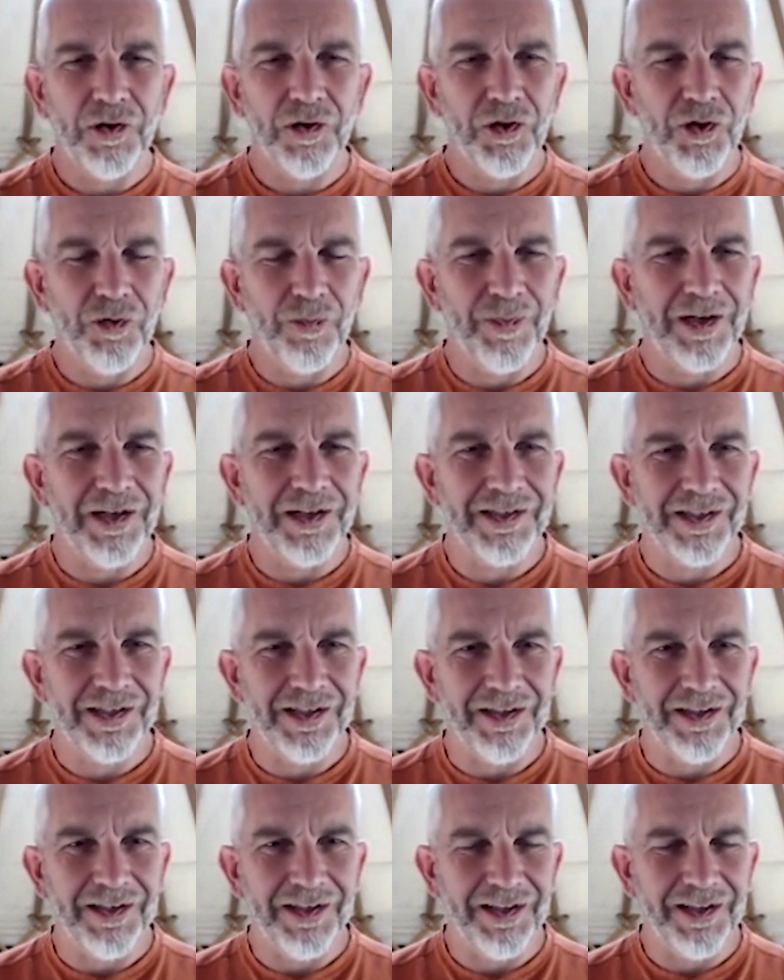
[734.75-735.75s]

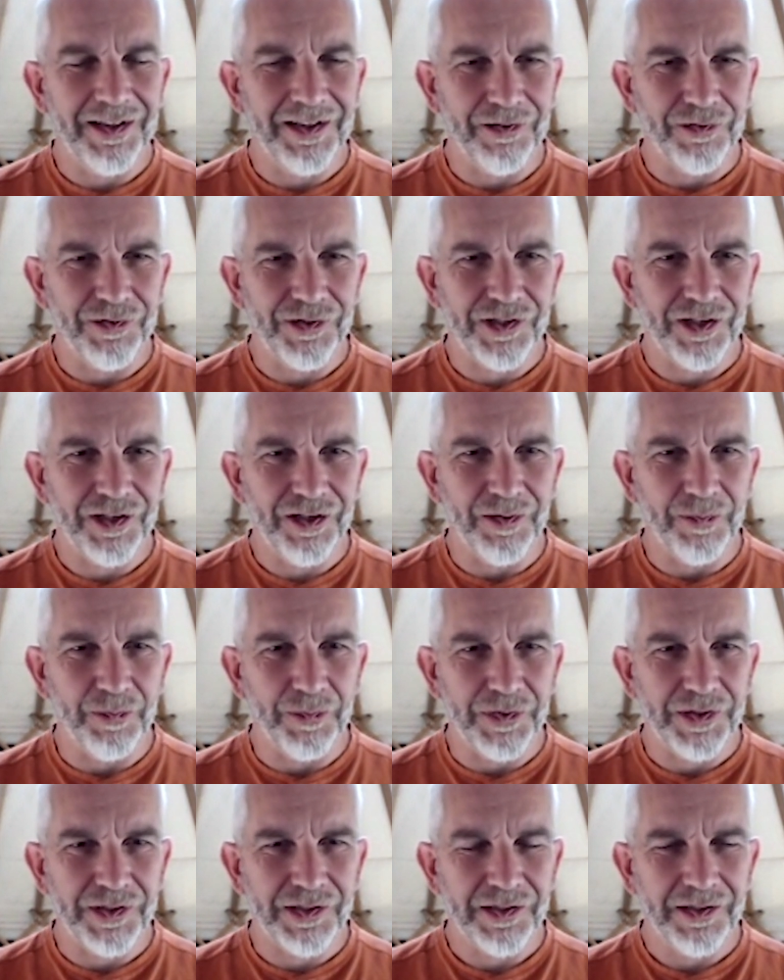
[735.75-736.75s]
humility in those
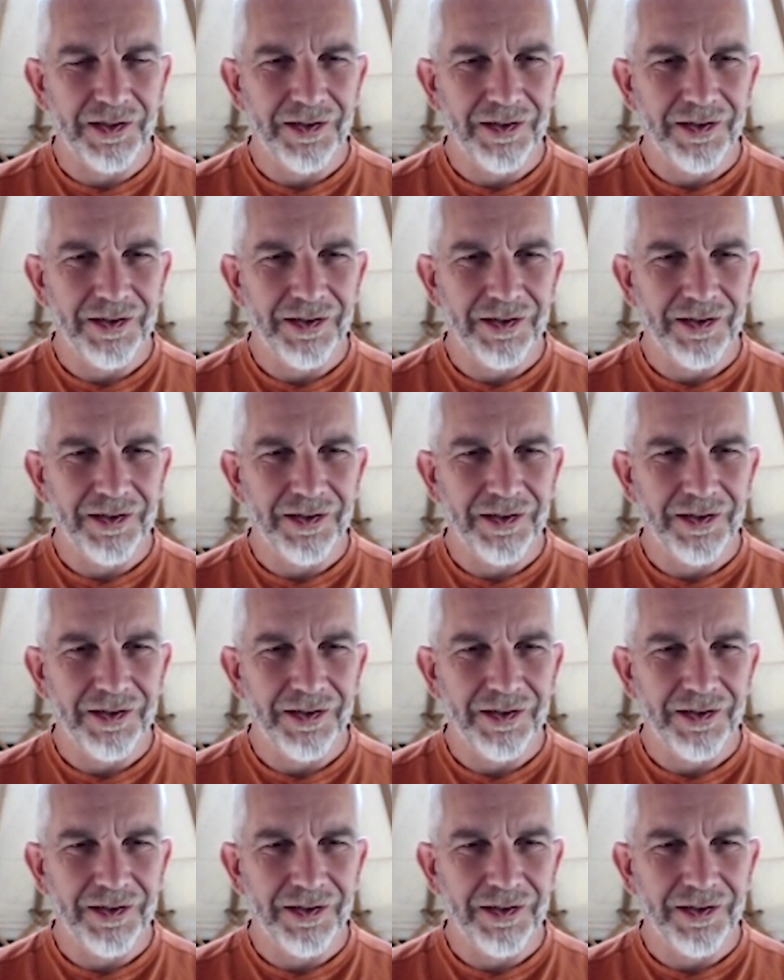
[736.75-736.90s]
terms,